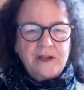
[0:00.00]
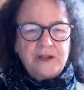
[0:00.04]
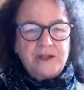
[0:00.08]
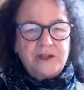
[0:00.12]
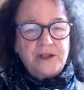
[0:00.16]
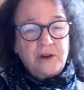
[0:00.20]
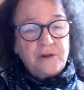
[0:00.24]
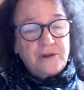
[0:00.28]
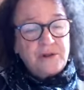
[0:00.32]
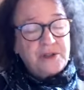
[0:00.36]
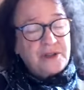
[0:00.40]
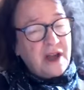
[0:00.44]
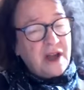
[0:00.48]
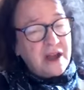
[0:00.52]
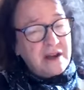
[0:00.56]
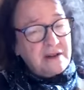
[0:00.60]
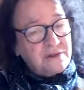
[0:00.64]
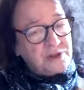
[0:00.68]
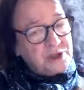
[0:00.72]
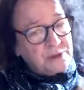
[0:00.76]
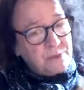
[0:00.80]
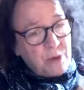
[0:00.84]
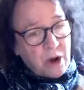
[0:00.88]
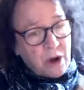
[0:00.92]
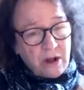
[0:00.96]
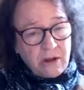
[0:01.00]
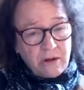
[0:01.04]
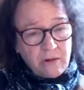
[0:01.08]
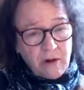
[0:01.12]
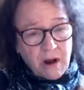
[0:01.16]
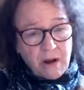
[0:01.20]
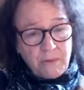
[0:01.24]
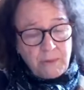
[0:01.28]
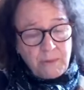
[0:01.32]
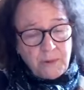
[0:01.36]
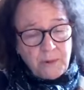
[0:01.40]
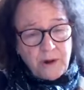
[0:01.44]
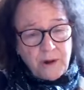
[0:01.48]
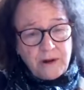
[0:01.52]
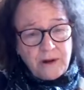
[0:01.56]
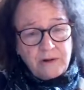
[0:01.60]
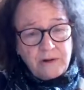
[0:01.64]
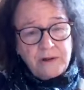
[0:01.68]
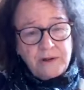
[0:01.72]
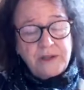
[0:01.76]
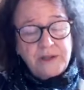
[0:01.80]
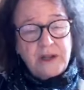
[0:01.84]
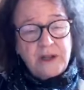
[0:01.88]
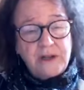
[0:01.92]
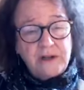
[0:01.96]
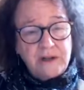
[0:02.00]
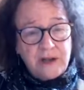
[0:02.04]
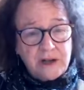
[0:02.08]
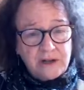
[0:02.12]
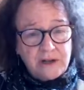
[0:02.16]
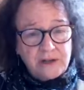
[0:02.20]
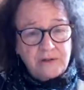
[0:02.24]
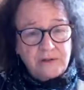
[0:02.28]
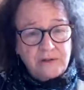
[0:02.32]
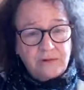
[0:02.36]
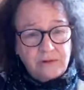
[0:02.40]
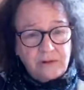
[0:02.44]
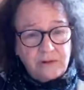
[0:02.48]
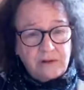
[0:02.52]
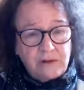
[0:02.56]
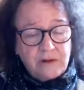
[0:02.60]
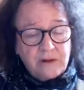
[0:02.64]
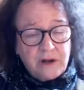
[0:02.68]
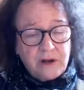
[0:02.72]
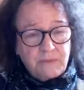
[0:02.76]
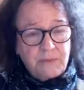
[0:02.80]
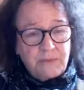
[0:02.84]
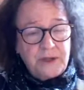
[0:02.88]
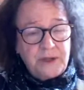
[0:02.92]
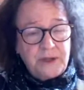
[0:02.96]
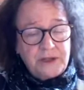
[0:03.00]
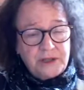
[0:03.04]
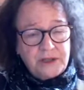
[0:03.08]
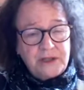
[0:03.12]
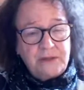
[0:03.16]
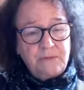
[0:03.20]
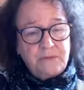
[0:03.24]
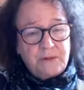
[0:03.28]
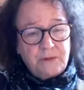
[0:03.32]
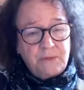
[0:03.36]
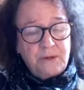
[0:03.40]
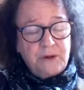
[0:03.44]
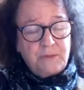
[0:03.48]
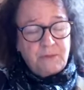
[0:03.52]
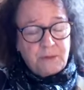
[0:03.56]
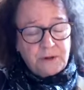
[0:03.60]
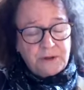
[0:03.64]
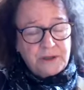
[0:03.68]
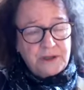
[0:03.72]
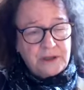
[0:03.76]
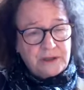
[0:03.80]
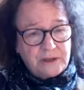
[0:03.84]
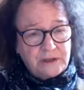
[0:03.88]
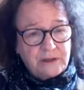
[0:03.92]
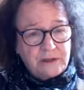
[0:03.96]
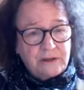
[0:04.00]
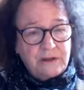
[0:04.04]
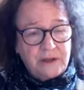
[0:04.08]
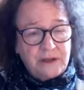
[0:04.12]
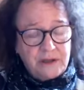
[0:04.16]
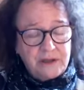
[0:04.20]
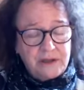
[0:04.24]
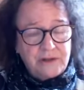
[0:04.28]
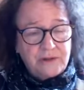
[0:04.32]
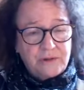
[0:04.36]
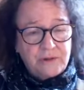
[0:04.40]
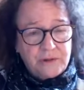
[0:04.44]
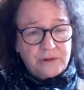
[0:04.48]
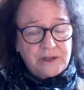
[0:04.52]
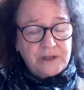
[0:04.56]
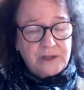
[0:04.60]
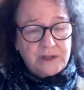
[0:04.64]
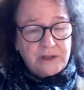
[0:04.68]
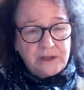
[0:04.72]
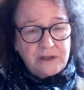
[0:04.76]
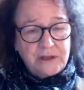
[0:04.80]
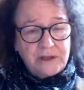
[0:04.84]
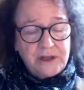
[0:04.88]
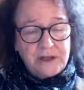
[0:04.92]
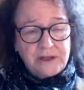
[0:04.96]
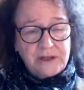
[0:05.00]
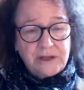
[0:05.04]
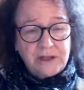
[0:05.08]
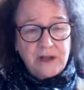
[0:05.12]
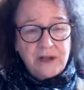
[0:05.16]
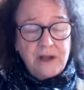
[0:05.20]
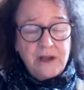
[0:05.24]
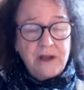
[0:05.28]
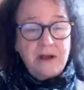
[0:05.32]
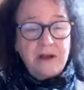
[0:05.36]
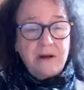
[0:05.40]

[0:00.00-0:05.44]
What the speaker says: So it's kind of smaller operators and national oil companies seem to be particularly interested in this.